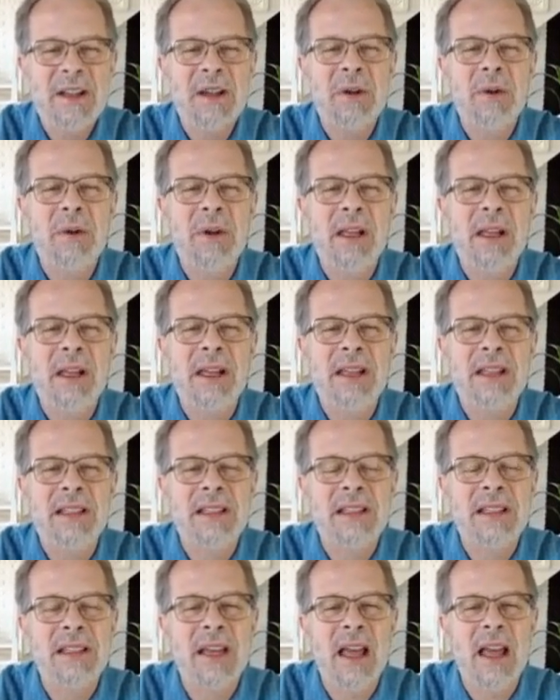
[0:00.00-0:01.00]
We can
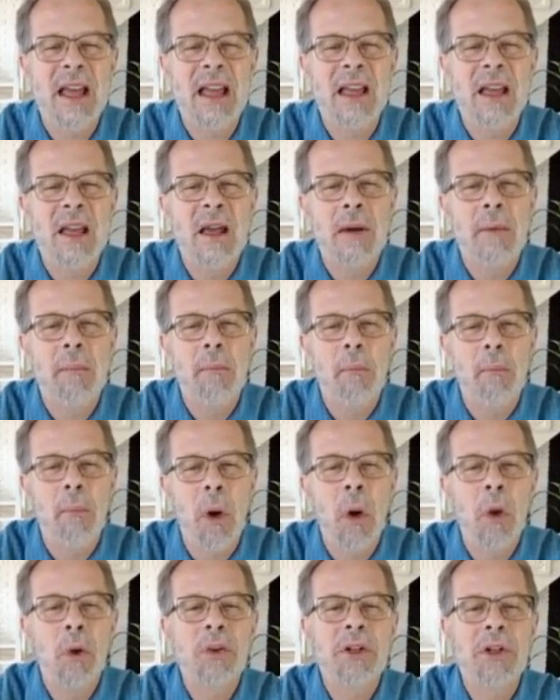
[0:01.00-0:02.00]
say
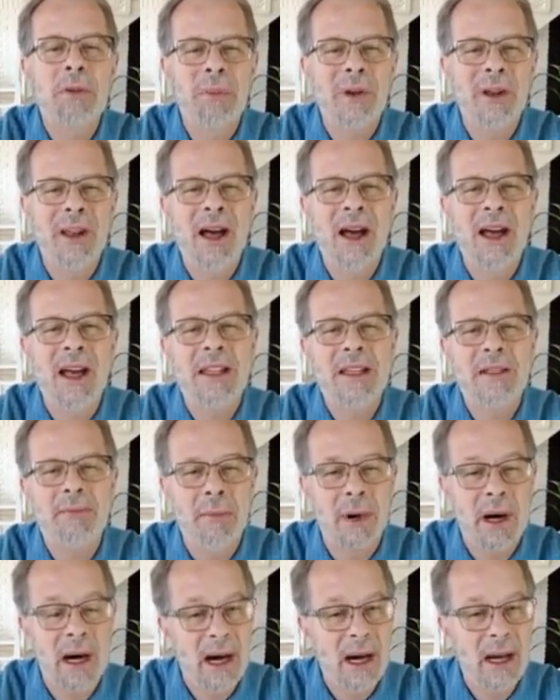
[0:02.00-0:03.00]
multiplied
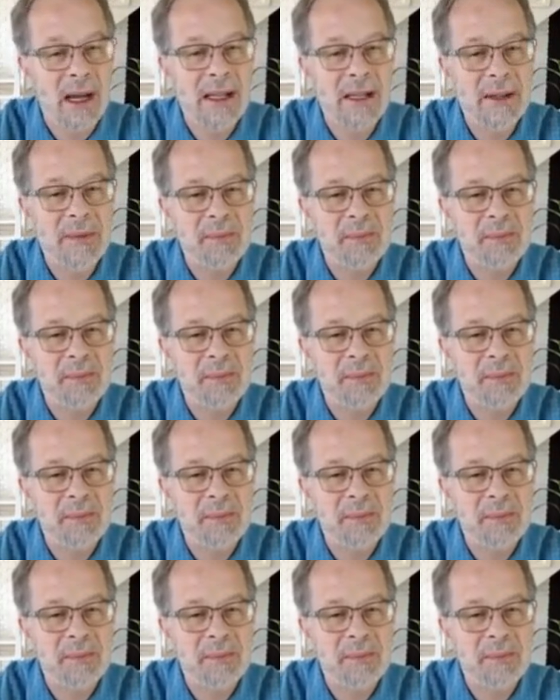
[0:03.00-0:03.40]
by.